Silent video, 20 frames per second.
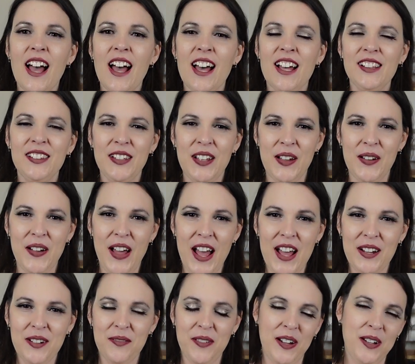Hello
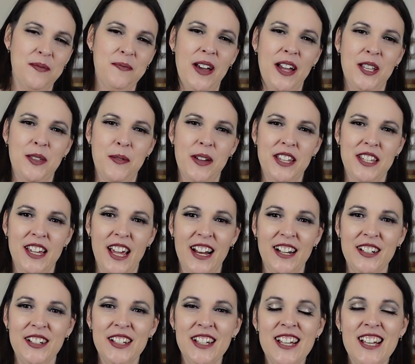and welcome back to my channel.